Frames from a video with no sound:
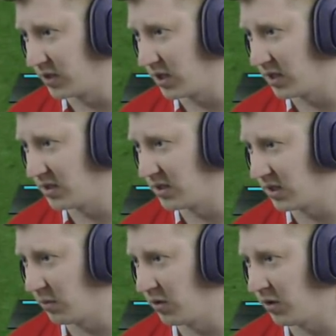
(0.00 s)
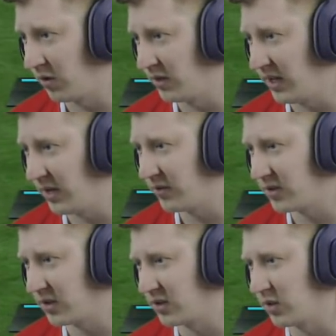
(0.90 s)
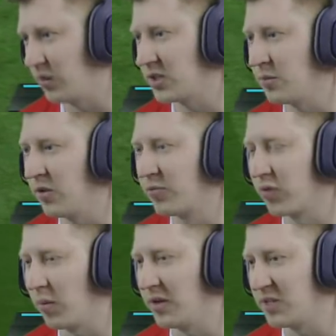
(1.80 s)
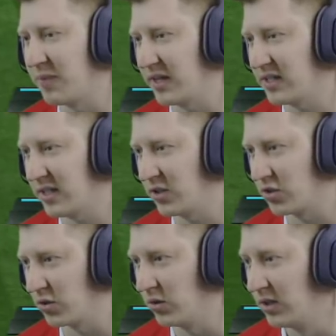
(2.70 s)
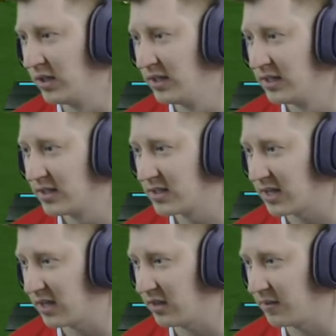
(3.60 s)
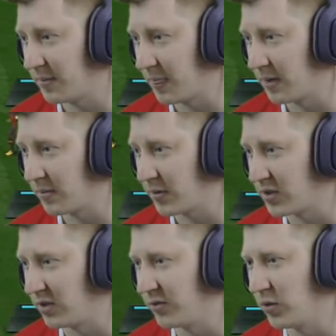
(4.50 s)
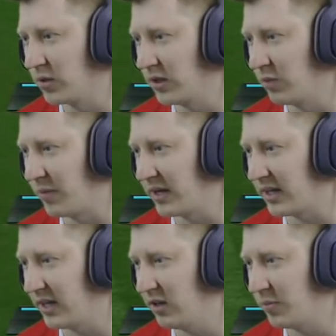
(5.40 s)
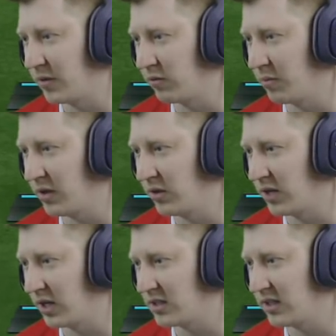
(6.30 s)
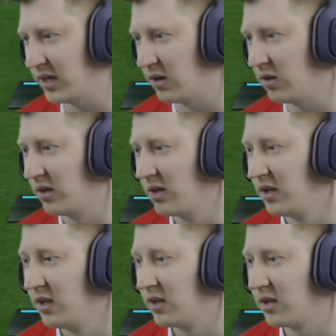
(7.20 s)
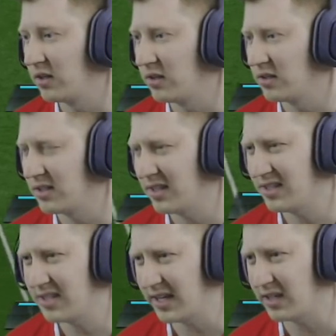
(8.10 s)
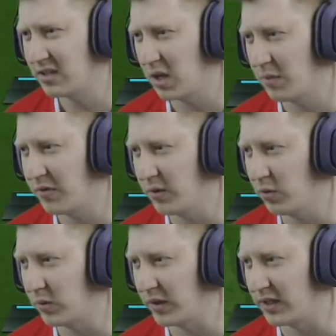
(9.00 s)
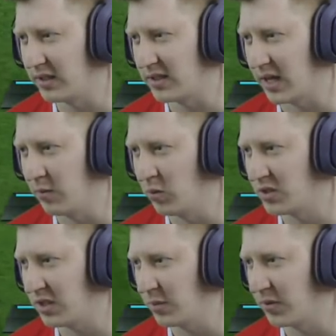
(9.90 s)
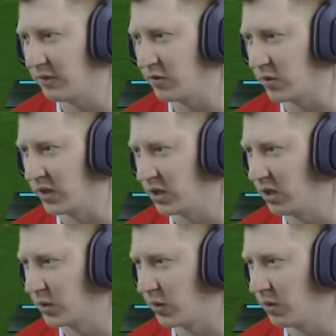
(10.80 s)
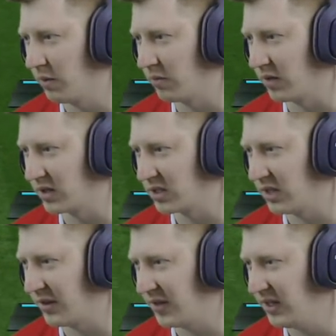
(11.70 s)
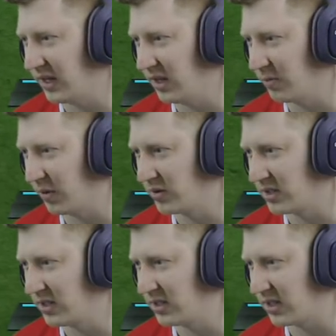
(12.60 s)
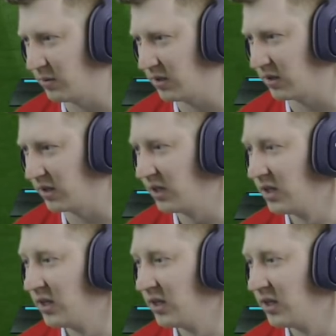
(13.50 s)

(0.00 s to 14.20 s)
has come on on the left because I wanted to move Promes back central. Salah pushing forward, little back heel, but Romeu cuts it out. Is that the second time I've hit the woodwork in this game, or was it in the previous one? I can't quite remember, actually. I think I hit the post in this game, didn't I?